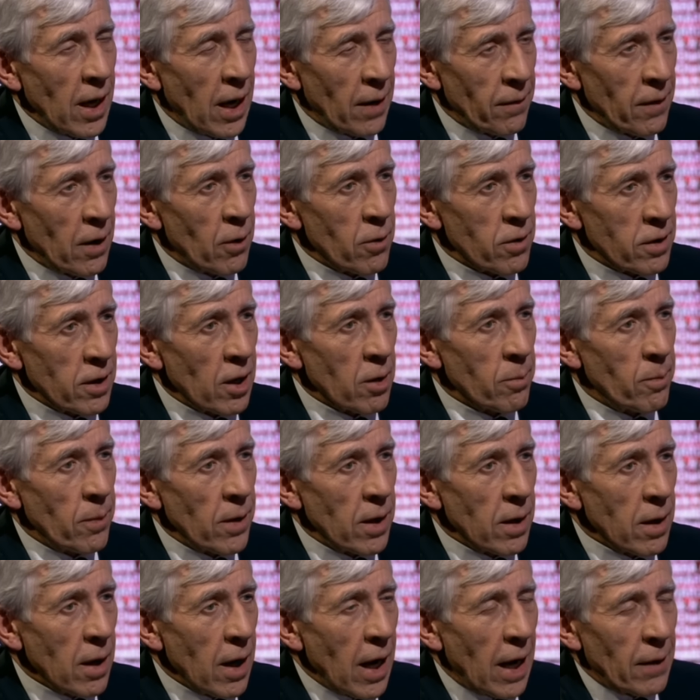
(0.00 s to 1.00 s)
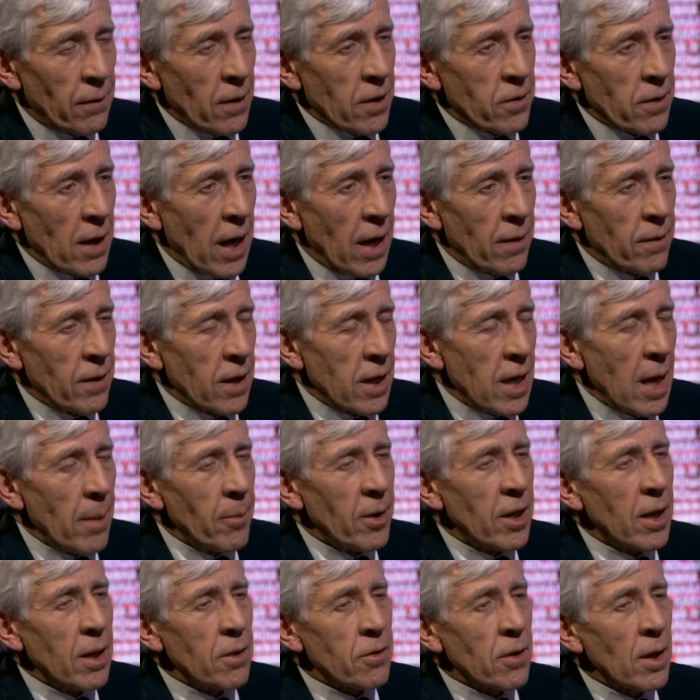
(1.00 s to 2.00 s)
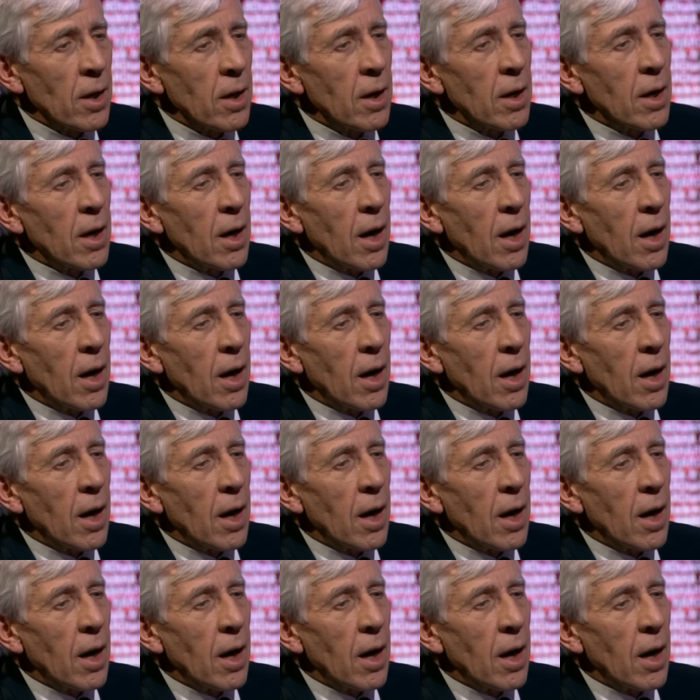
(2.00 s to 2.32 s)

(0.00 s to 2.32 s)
And there is no, and the Yemenis